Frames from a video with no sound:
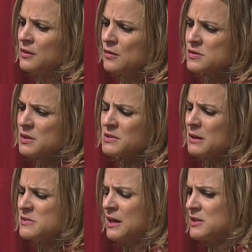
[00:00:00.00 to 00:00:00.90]

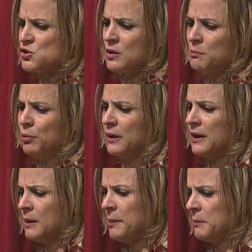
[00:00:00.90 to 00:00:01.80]
sometimes I guess you can put it
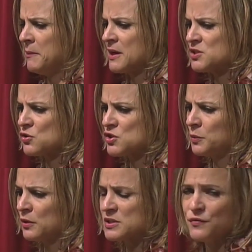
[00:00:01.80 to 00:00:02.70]
in a big mixer so it
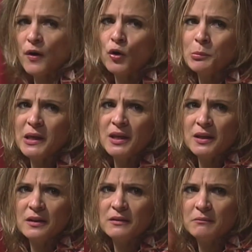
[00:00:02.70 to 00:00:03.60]
looks
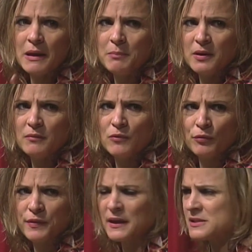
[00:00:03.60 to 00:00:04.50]
foamy, and maybe you'll
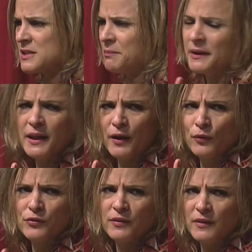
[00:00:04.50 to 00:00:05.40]
think it's something
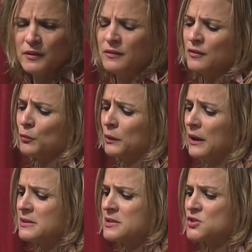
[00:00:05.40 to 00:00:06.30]
else, and then you'll
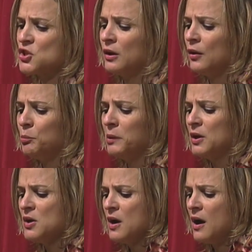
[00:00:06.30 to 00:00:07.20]
realize it's Jell-O. But
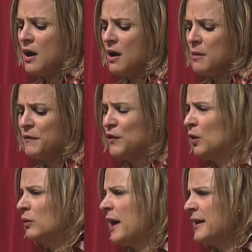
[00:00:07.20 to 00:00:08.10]
if you
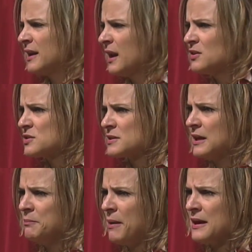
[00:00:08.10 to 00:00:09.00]
don't like it, I just
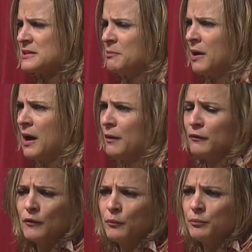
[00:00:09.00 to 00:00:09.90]
keep passing by. I
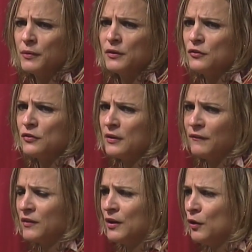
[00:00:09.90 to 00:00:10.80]
don't know. You just have
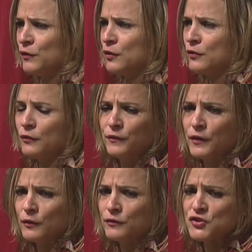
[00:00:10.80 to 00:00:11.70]
to get over your
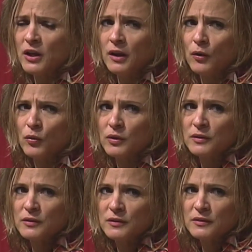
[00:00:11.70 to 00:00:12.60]
fear of Jell-O.
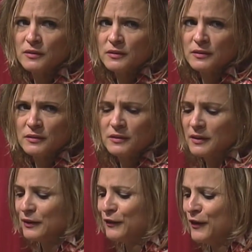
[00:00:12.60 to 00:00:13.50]

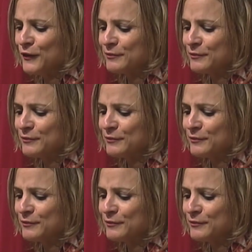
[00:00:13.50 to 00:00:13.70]
I don't know.